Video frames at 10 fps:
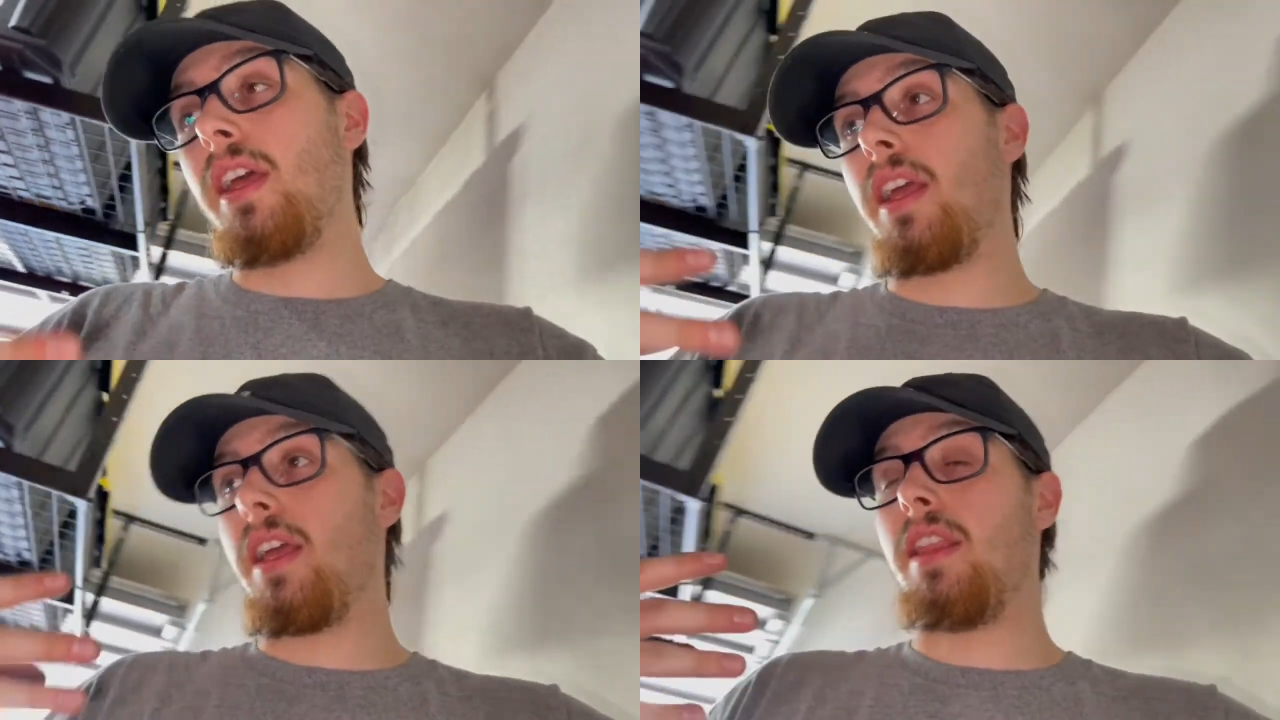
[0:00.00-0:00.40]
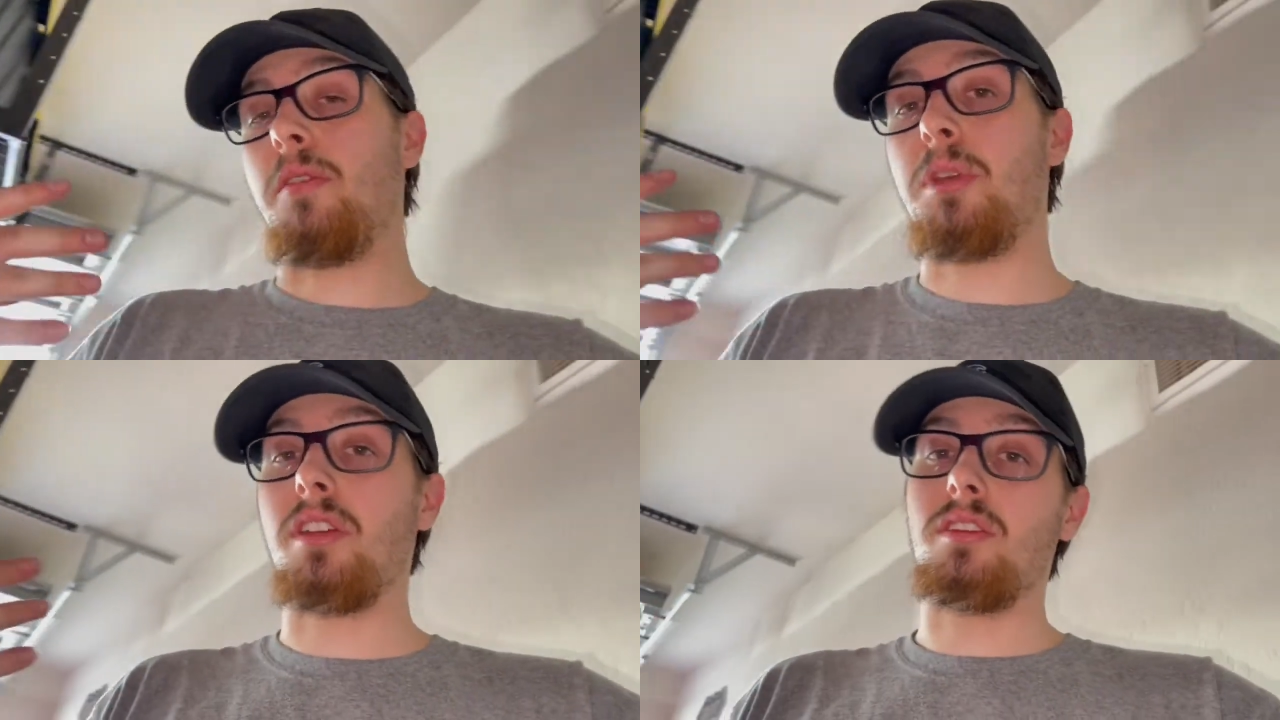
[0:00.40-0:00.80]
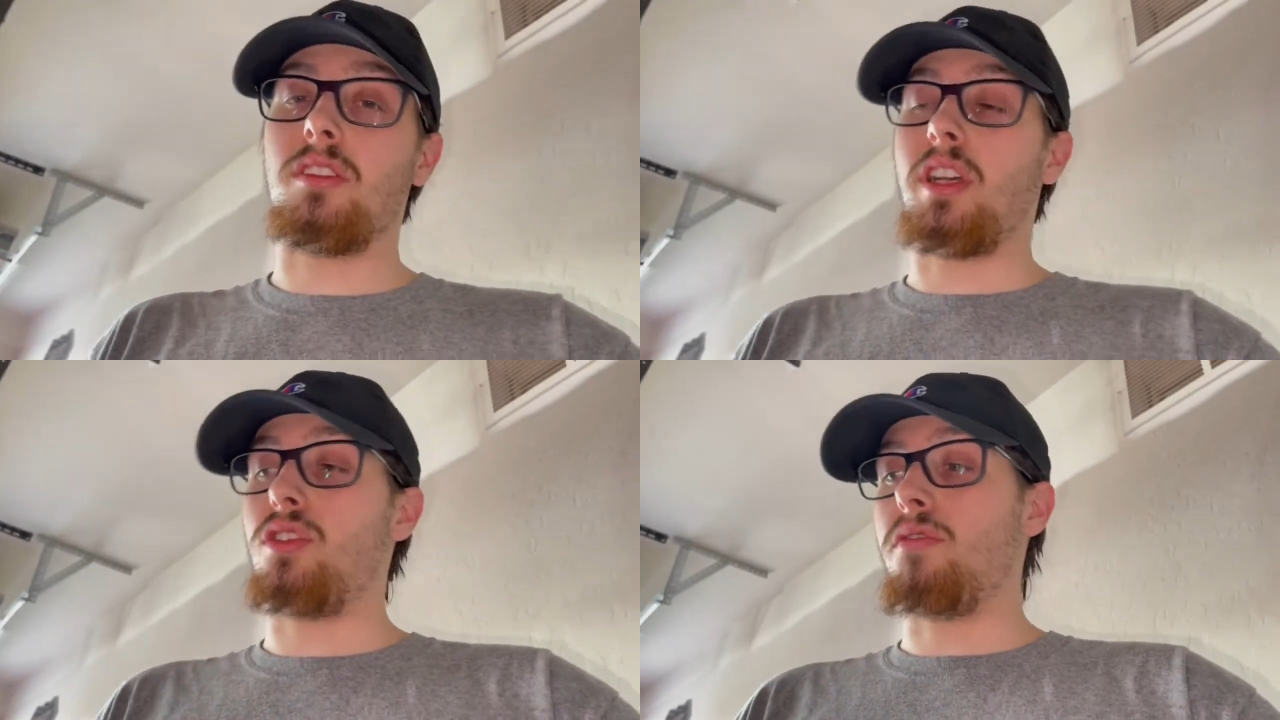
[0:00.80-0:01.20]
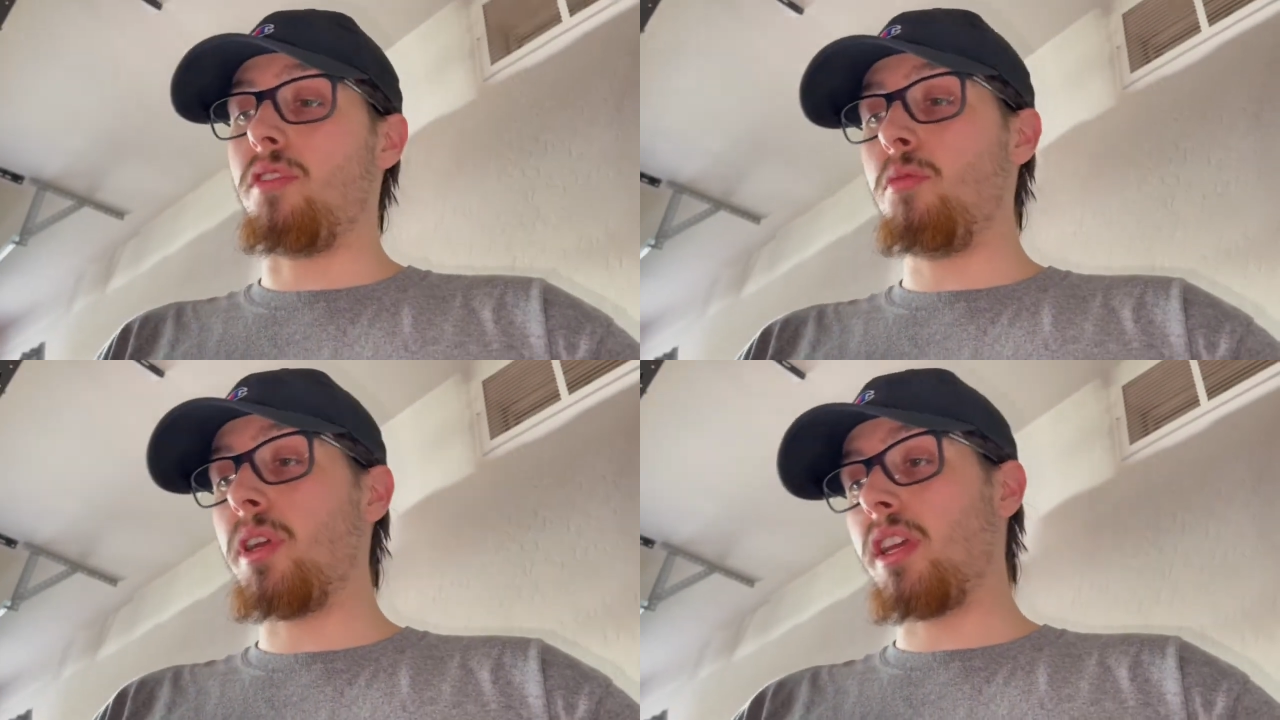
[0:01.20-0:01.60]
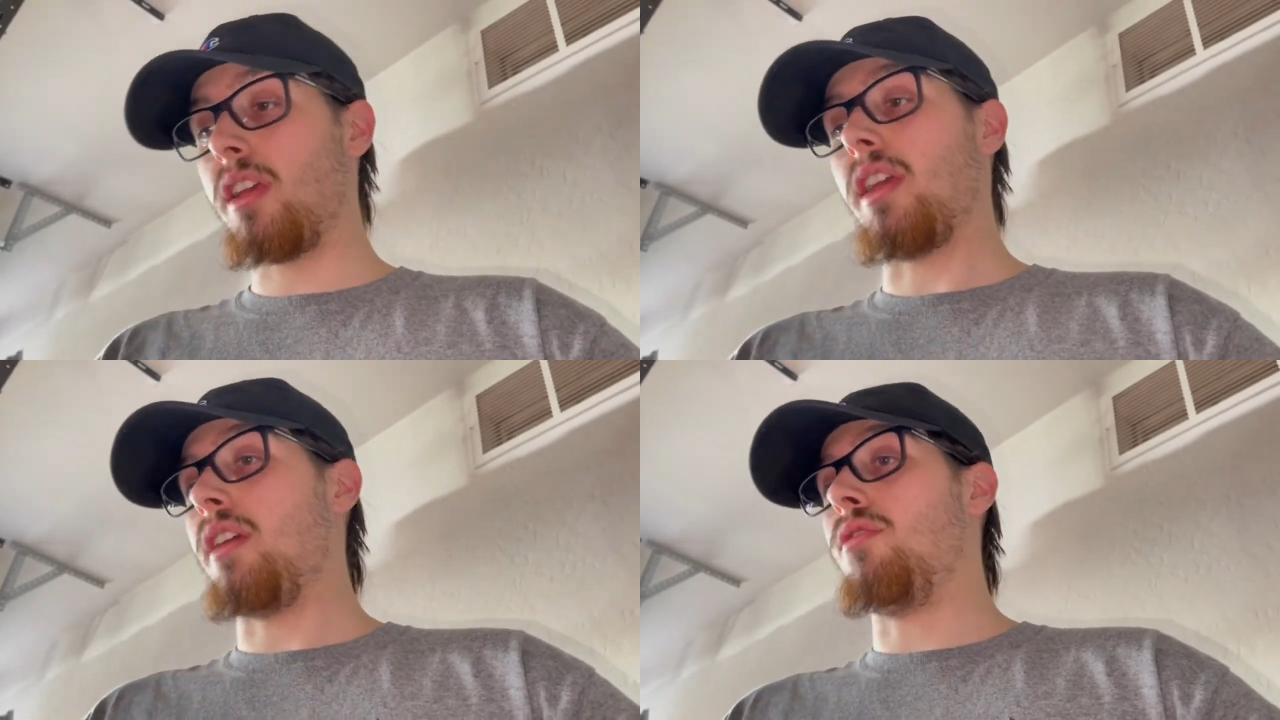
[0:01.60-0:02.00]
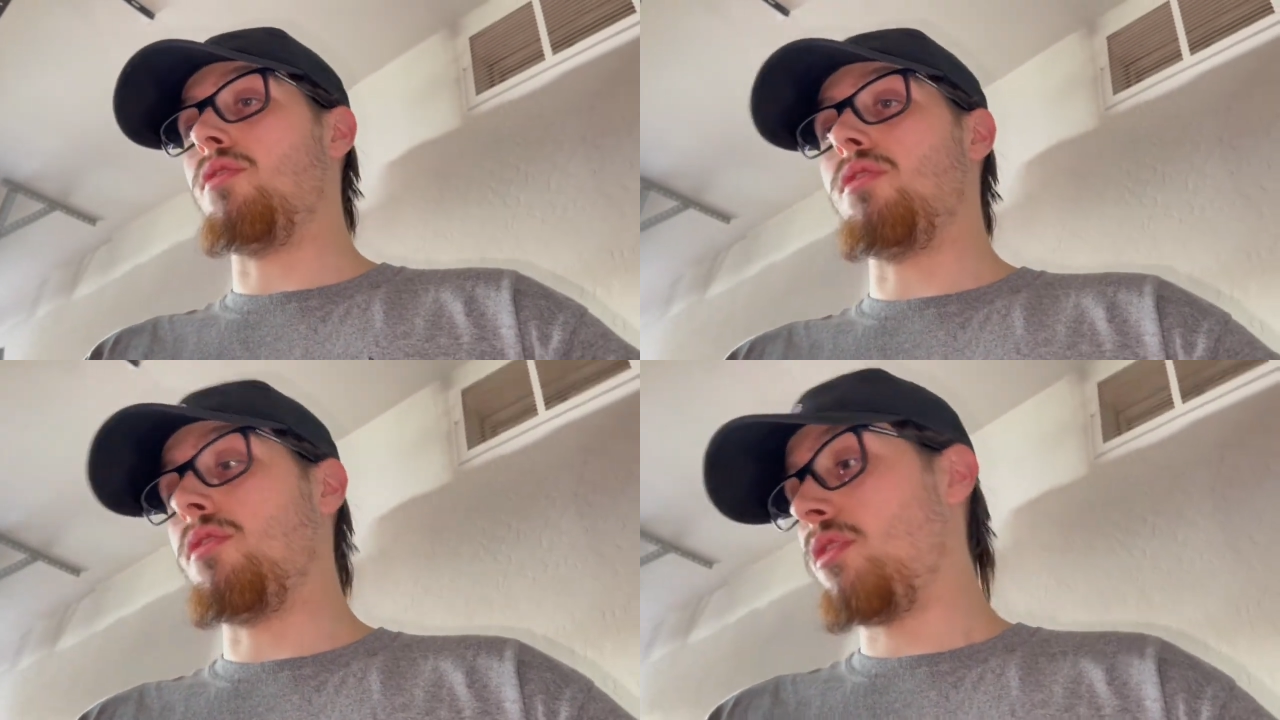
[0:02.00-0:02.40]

and then because it's hydrophobic, it'll